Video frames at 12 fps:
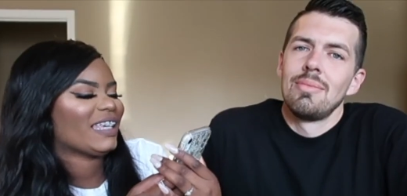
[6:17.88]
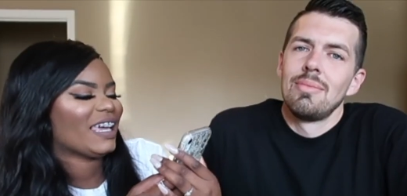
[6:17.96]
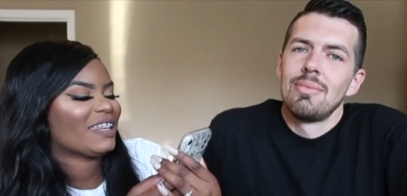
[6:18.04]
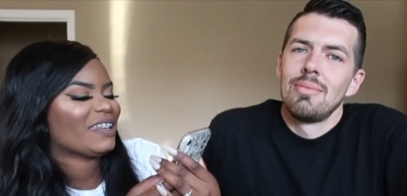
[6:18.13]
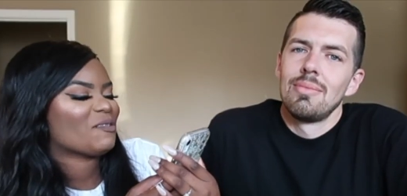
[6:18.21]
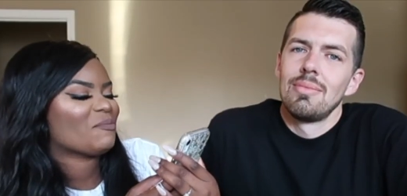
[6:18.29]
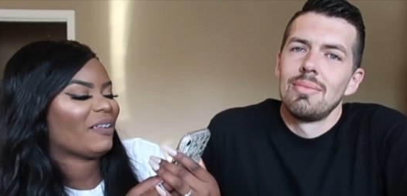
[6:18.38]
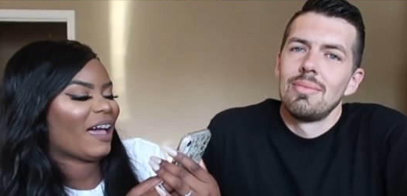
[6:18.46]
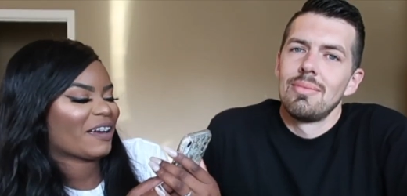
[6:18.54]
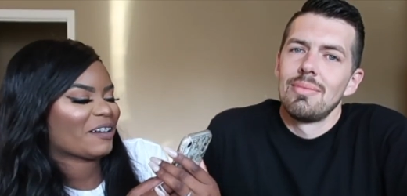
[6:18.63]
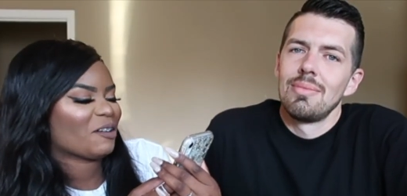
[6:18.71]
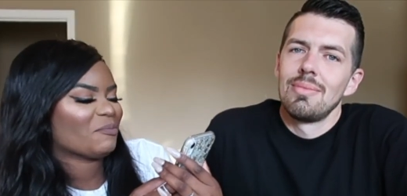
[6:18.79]
Speaker 1: dated a
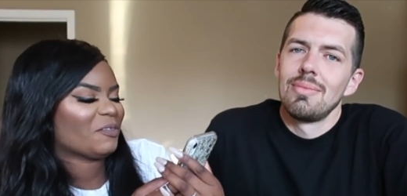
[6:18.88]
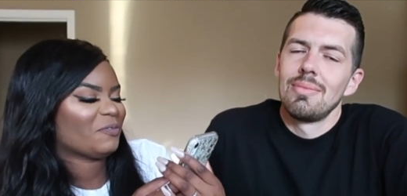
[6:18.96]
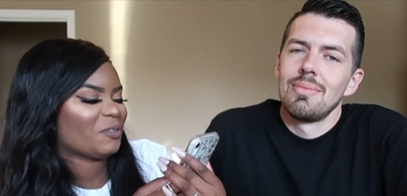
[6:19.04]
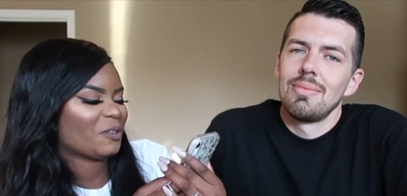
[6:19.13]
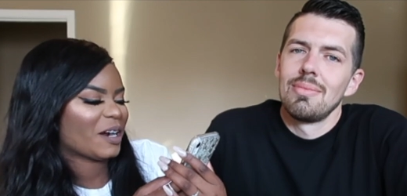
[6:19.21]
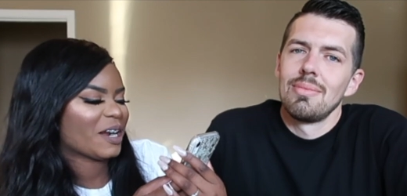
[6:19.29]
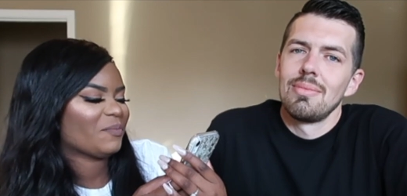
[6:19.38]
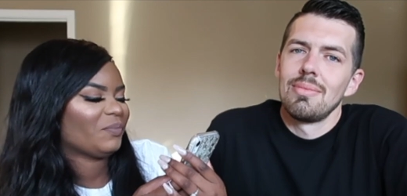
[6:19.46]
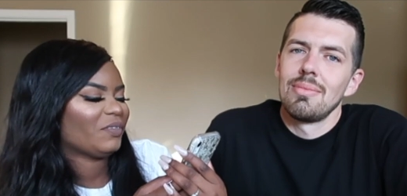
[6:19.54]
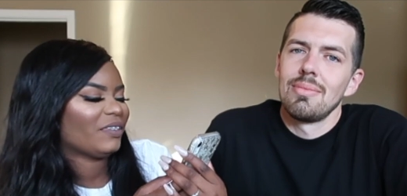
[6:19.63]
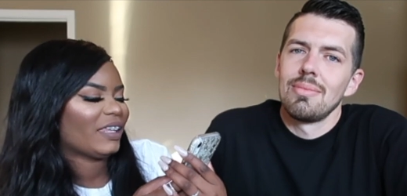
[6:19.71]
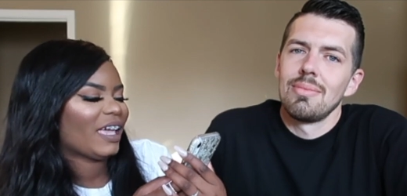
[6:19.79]
black girl before?
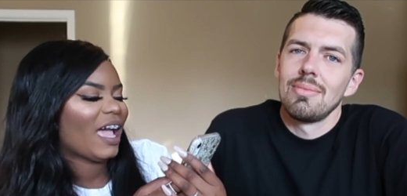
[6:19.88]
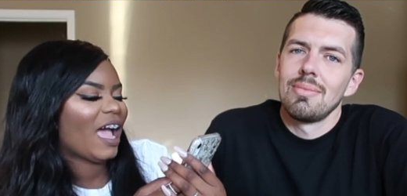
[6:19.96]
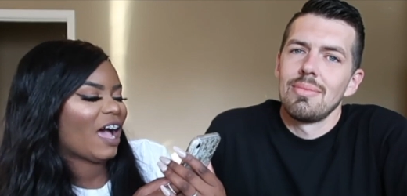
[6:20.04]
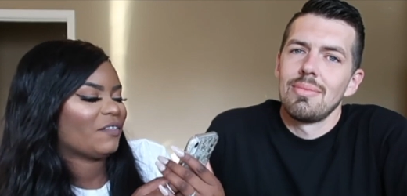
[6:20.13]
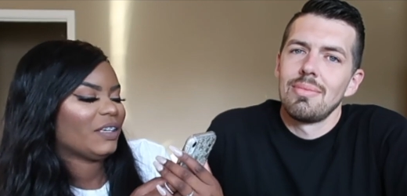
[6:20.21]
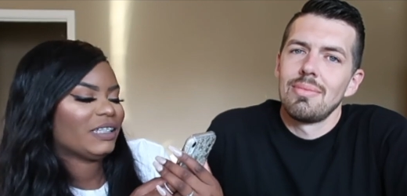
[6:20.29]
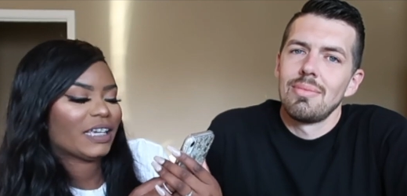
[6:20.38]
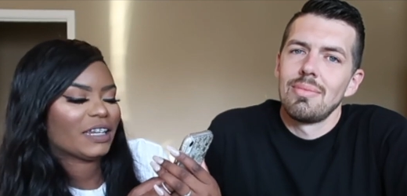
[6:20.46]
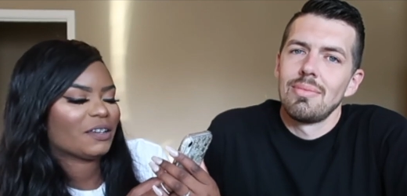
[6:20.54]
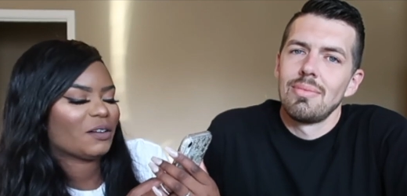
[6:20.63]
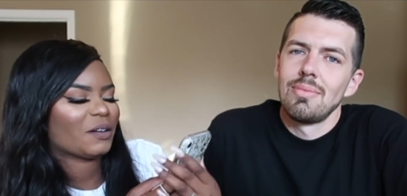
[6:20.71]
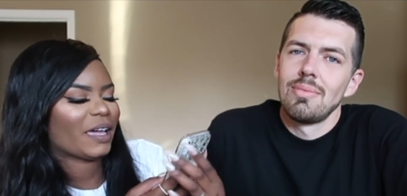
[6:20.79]
Have he
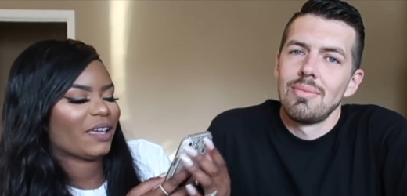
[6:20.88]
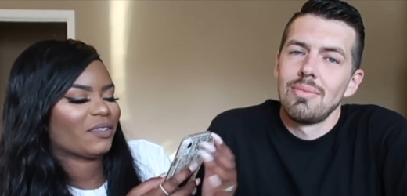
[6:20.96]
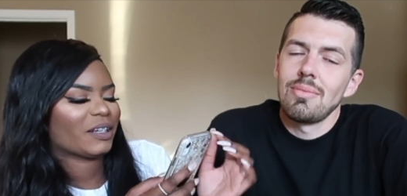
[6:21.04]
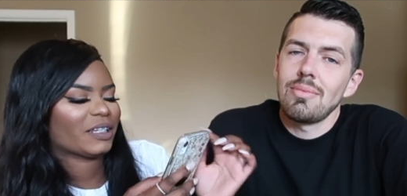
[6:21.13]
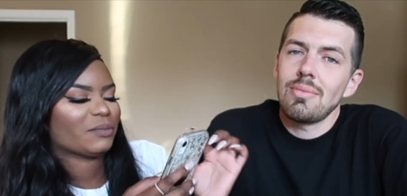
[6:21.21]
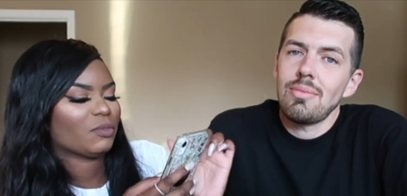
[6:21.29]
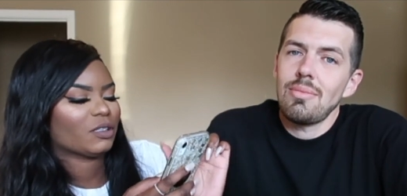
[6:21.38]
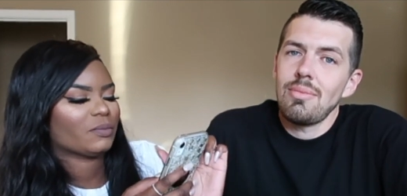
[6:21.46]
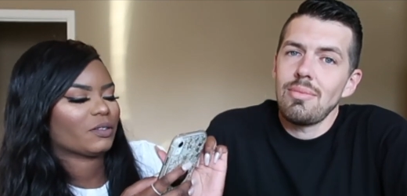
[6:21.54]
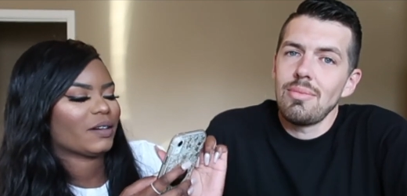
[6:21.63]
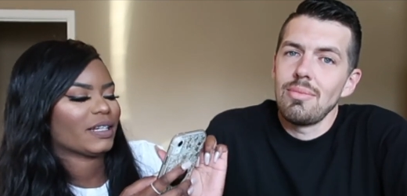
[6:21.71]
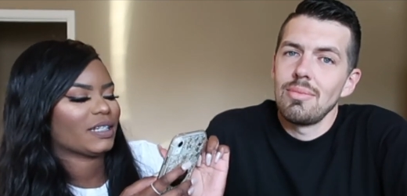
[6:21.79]
dated? A, okay, there's
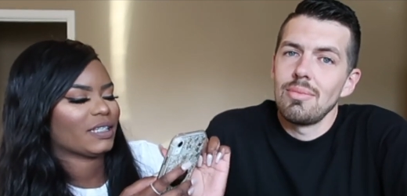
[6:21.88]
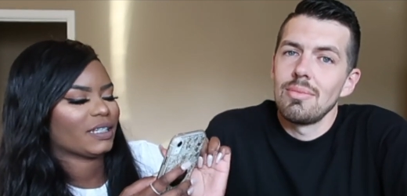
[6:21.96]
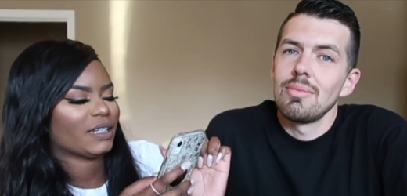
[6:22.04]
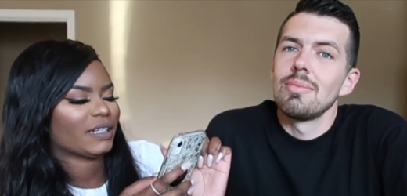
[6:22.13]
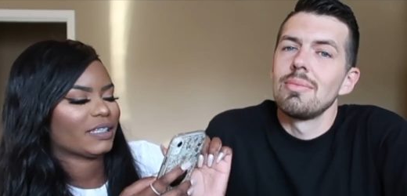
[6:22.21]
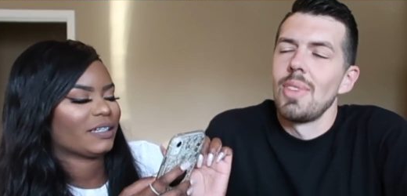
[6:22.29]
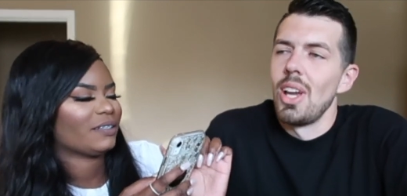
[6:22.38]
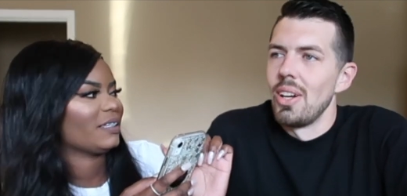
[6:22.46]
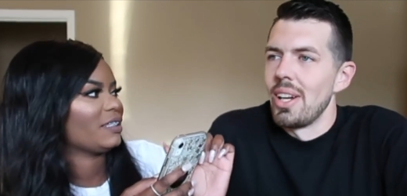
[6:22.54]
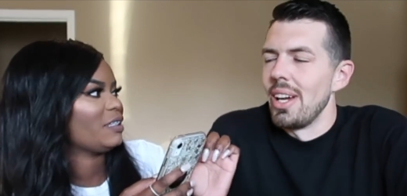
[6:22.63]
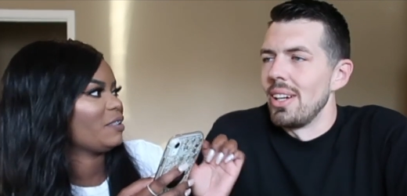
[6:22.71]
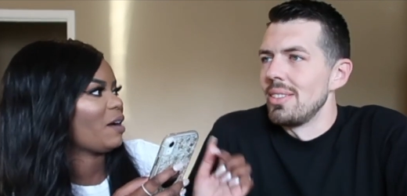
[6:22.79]
multiple questions in here, so
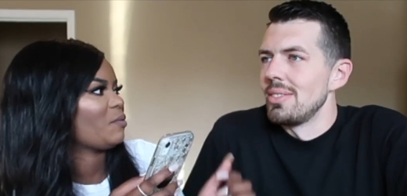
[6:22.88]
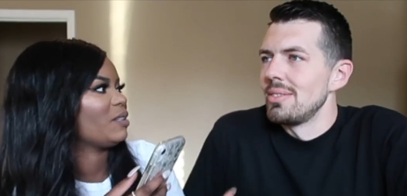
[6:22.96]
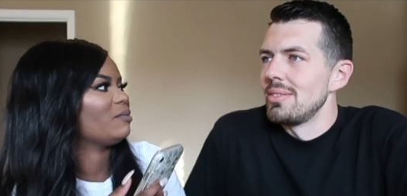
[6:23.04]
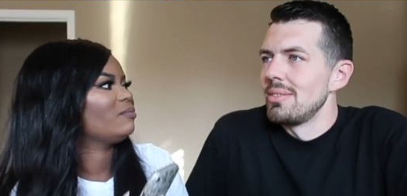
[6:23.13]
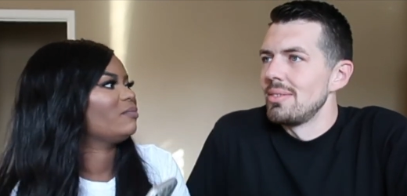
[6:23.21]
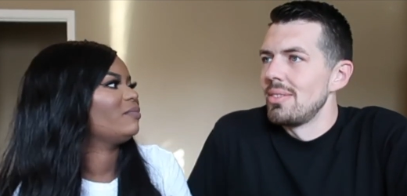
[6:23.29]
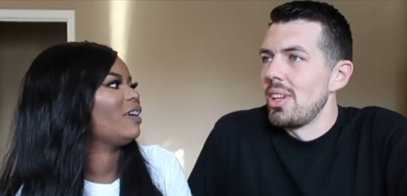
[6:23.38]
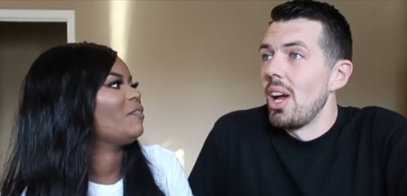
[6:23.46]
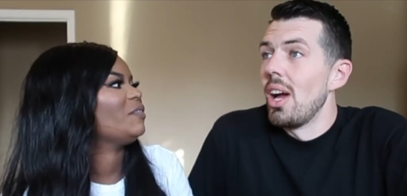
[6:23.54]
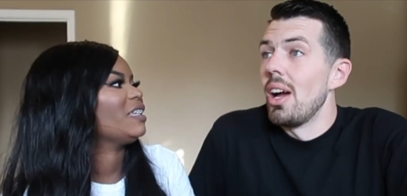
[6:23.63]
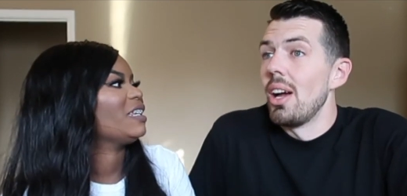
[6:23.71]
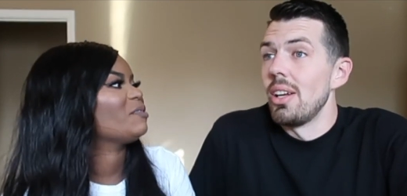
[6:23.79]
okay. let's do that one.
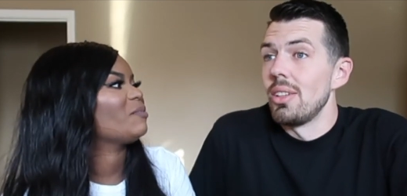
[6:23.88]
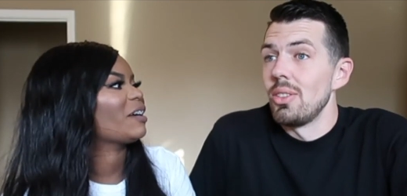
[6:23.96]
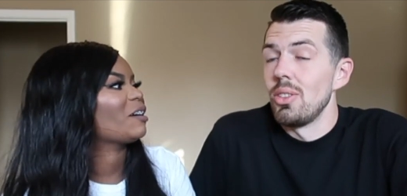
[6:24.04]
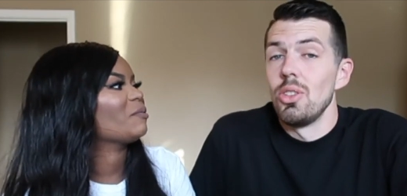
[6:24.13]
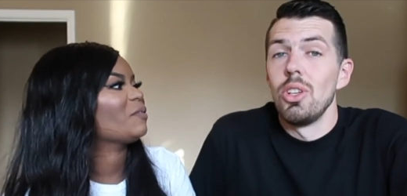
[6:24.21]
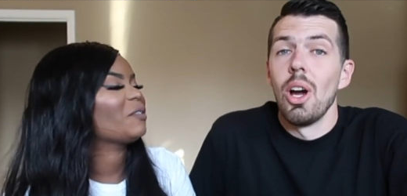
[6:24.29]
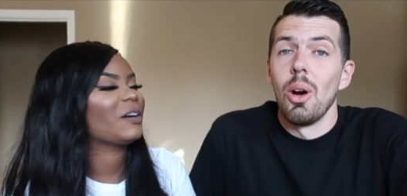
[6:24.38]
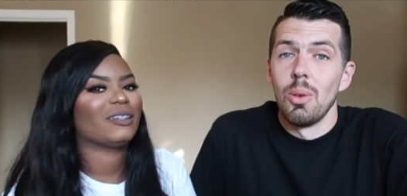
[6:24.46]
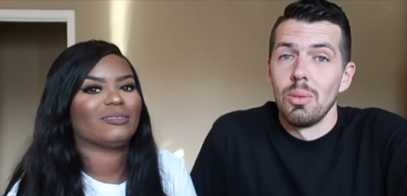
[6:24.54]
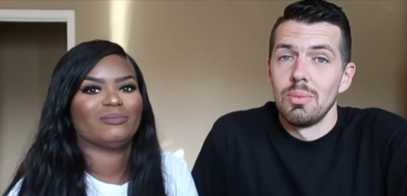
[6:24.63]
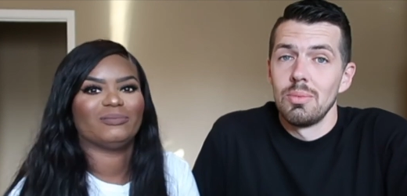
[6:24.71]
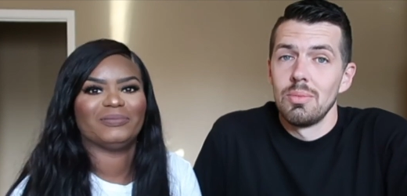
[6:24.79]
Have you uh, dated a black girl? No.
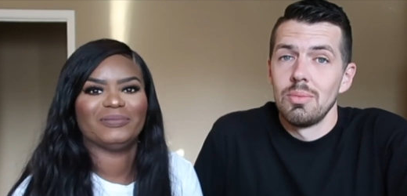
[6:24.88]
Before?